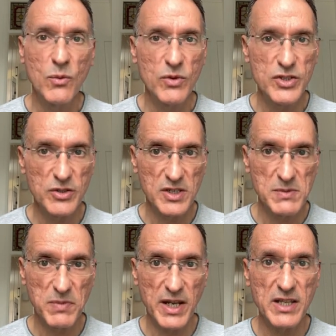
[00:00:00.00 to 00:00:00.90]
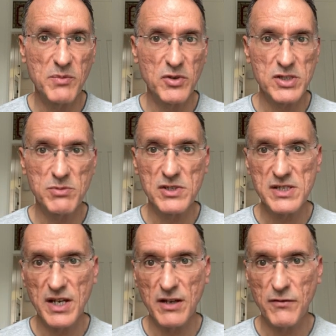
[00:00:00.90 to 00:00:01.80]
We should explain the possible
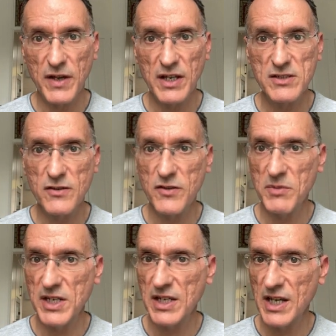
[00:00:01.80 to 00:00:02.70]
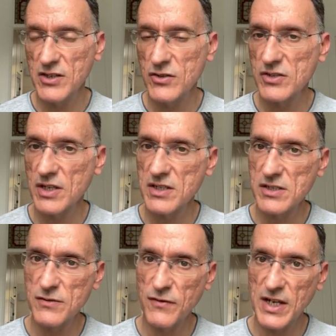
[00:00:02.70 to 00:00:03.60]
side effects of the medication, such
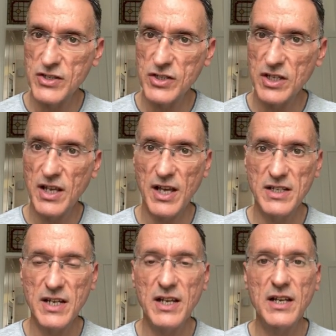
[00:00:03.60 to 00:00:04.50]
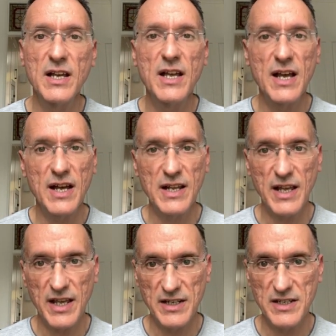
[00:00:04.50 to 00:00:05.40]
as flushing, headache and
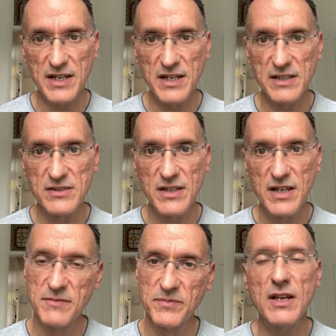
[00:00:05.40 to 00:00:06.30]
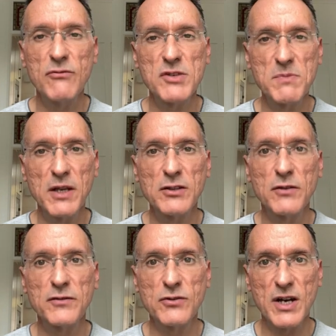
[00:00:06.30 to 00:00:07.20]
lightheadedness. In respect
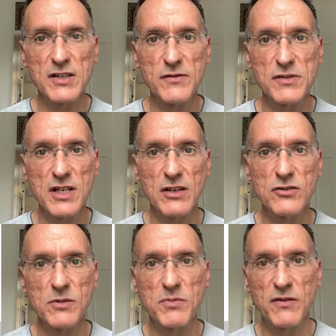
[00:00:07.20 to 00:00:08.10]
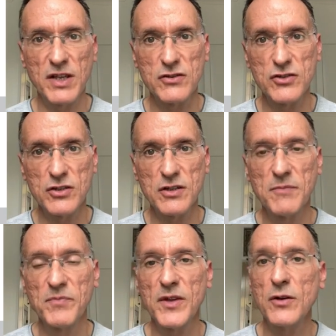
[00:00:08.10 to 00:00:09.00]
of drugs for secondary prevention
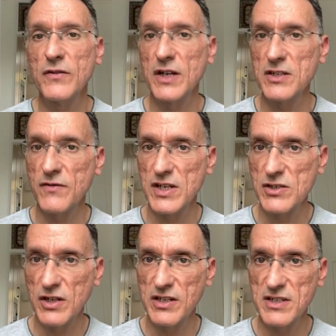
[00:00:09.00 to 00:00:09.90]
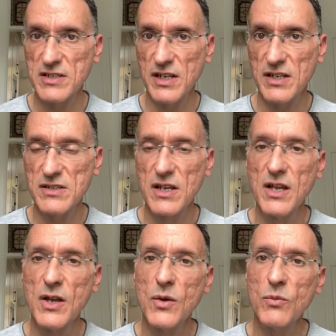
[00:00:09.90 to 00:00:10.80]
of cardiovascular disease,
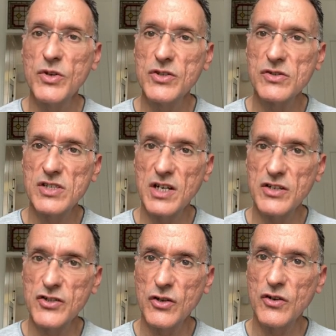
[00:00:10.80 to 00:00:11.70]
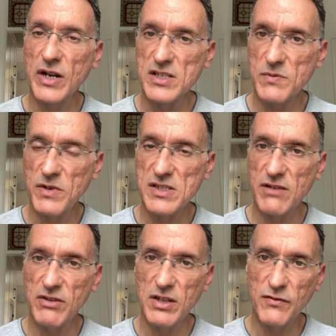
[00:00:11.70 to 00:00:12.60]
we should start John on aspirin
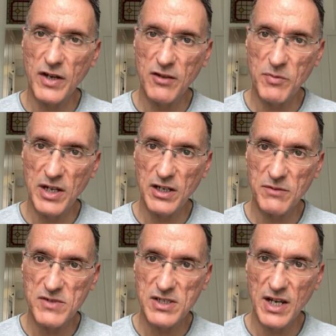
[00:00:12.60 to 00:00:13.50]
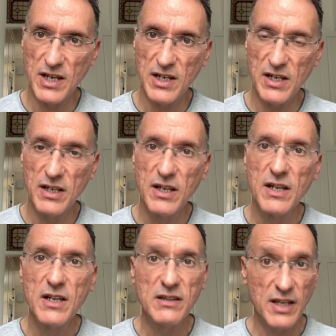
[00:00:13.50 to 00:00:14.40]
75 mg daily,
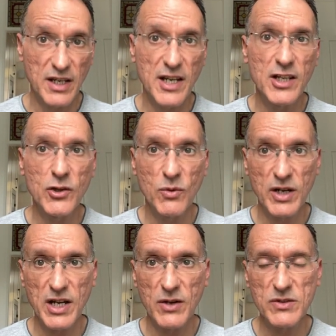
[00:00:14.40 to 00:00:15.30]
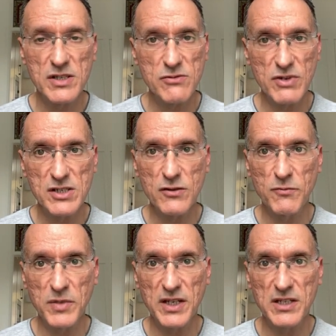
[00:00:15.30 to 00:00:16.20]
taking into account his risk of
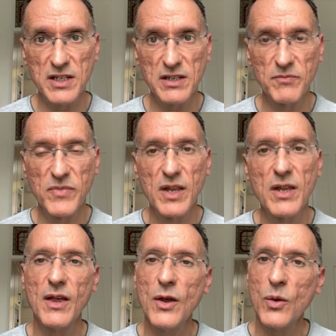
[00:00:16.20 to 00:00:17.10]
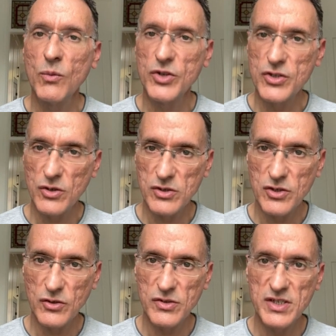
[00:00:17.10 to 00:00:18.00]
bleeding. We should also
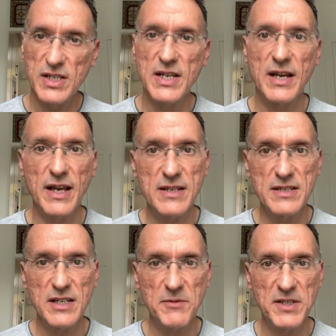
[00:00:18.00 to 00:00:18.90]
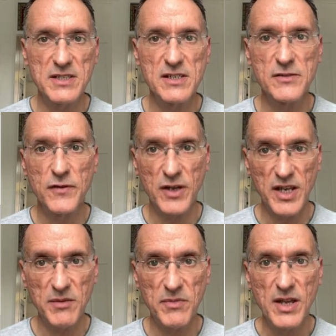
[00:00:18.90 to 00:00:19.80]
consider ACE inhibitors for
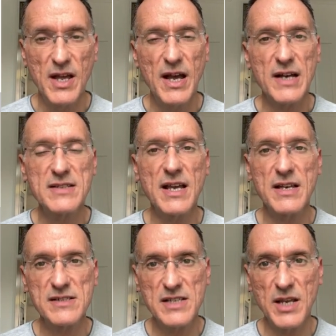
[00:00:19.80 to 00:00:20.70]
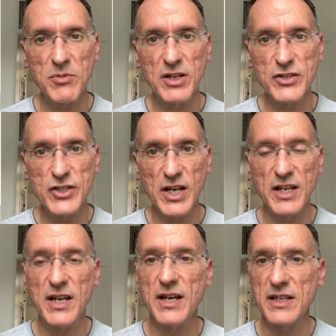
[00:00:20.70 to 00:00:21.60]
him, as he has stable
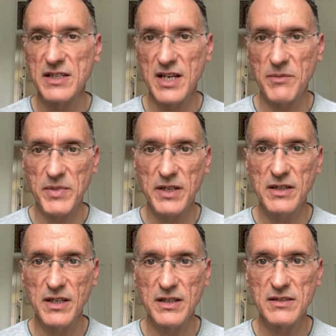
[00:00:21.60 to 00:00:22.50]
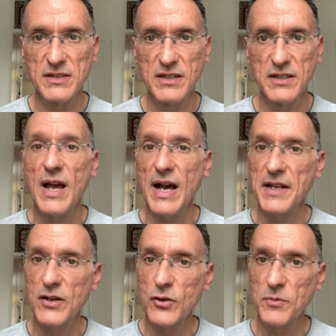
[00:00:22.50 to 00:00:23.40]
angina and diabetes, and
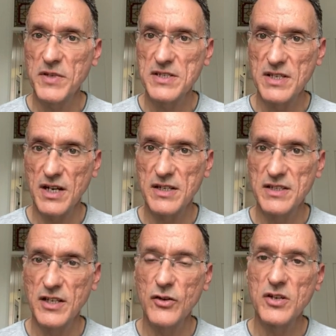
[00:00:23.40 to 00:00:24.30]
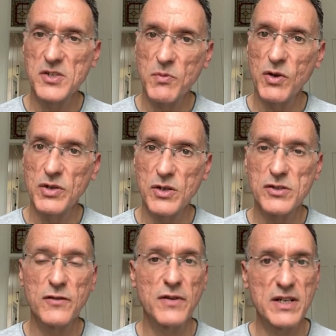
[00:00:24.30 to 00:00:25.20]
he could be started on a small dose
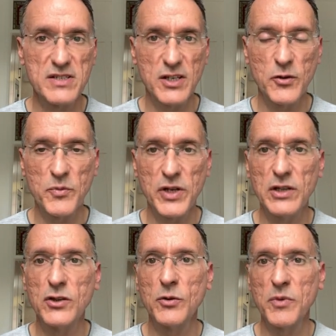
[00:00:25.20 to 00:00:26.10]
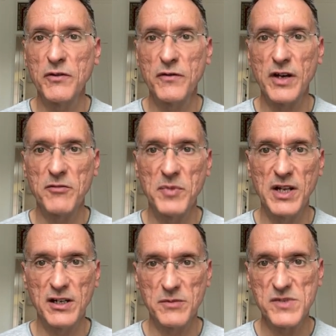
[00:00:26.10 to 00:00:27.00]
of lisinopril 2.5
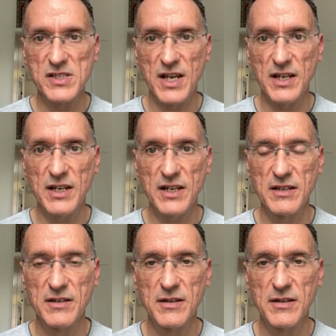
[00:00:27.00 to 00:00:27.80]
mg daily.